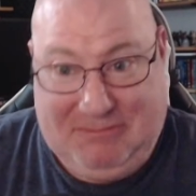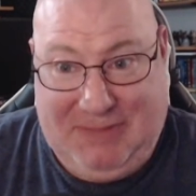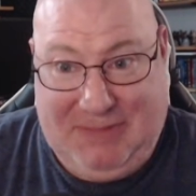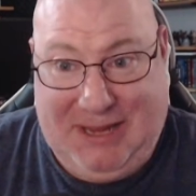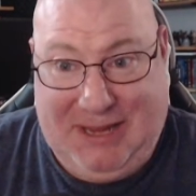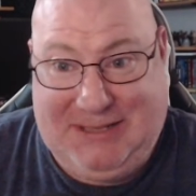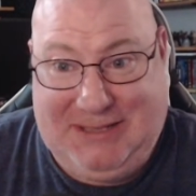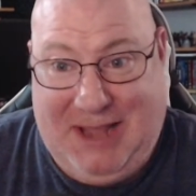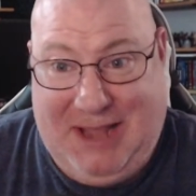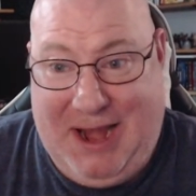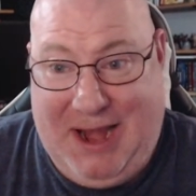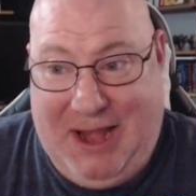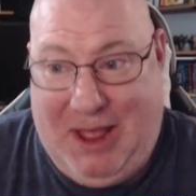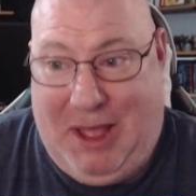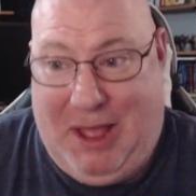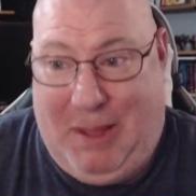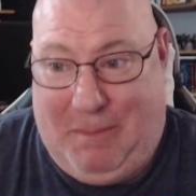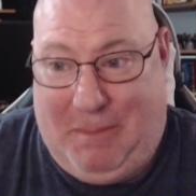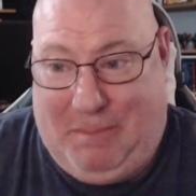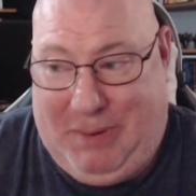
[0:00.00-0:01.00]
is tied
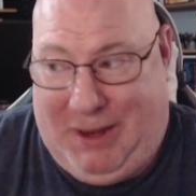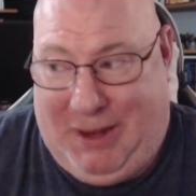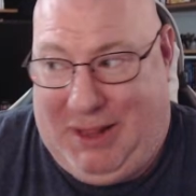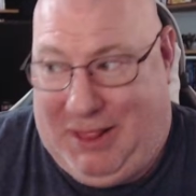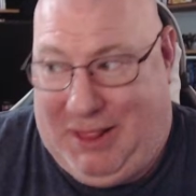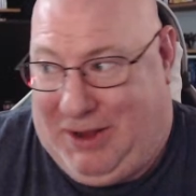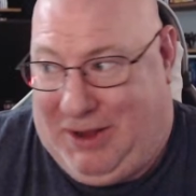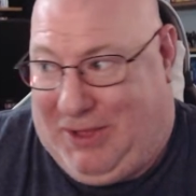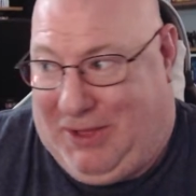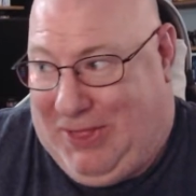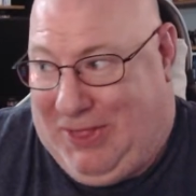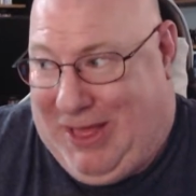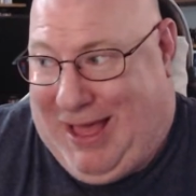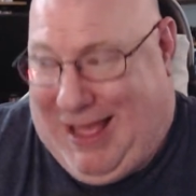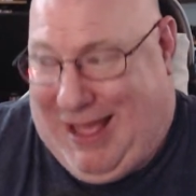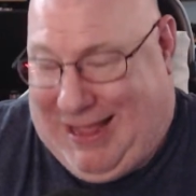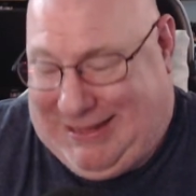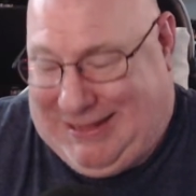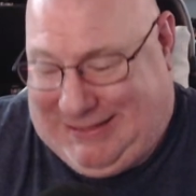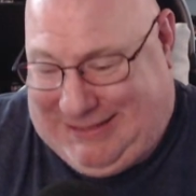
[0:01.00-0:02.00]
up in the
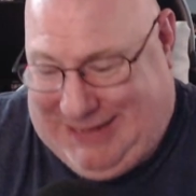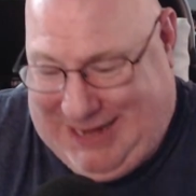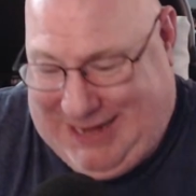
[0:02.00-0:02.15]
closet.